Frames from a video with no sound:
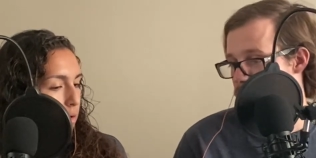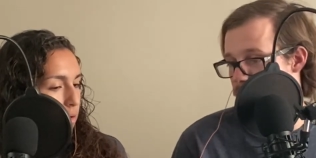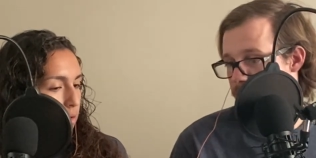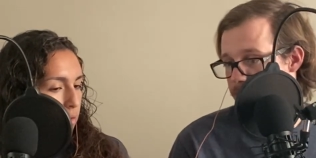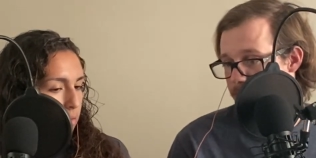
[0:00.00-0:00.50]
Speaker 1: So
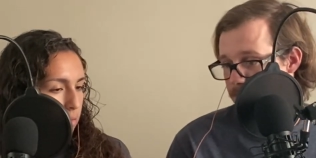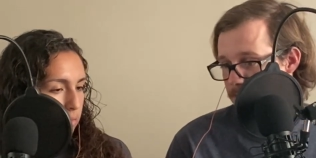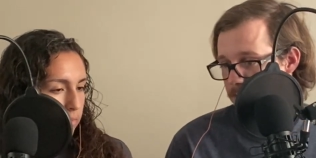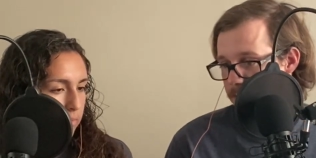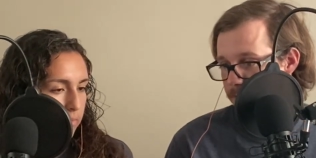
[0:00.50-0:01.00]
the
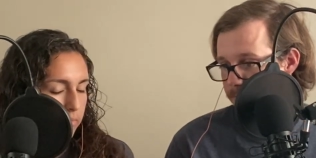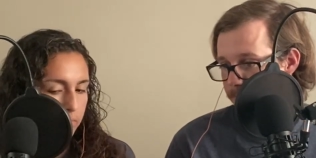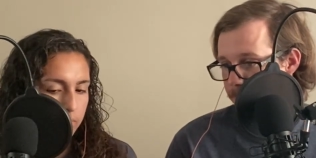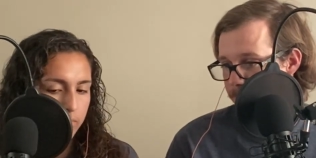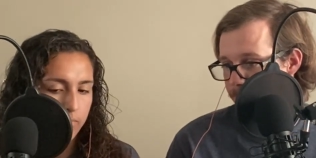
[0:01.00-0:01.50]
stance limb,
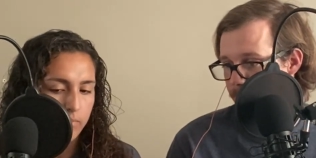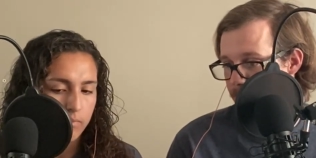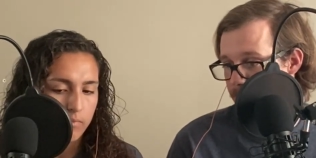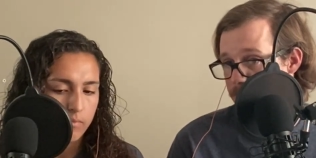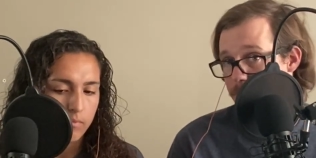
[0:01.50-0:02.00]

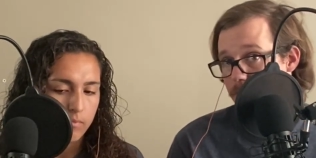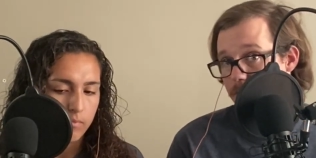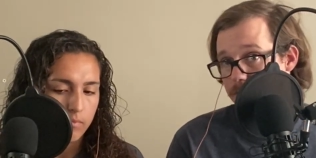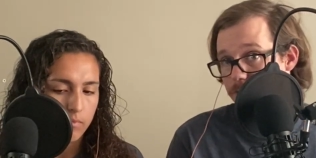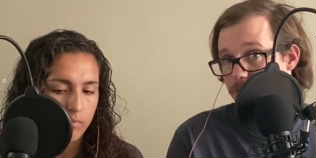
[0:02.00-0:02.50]
as it
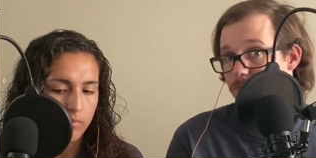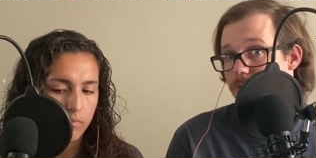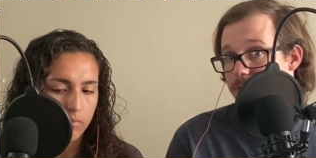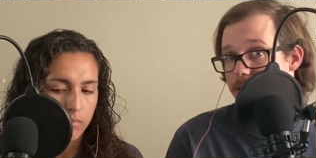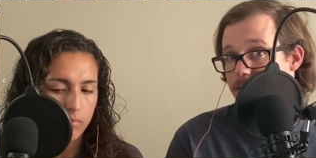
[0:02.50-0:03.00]
progresses through
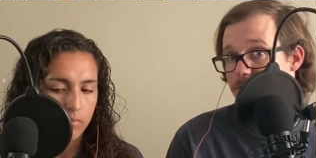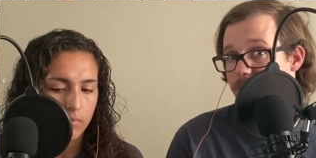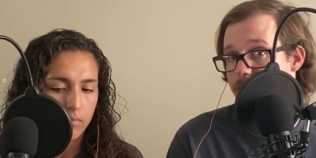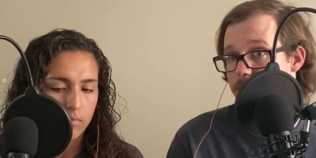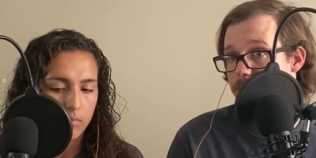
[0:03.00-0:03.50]
the stance
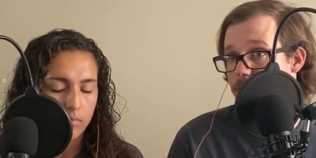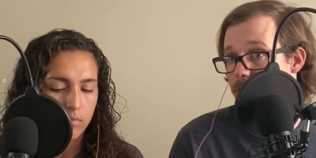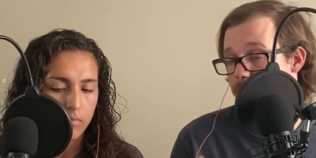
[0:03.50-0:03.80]
phase,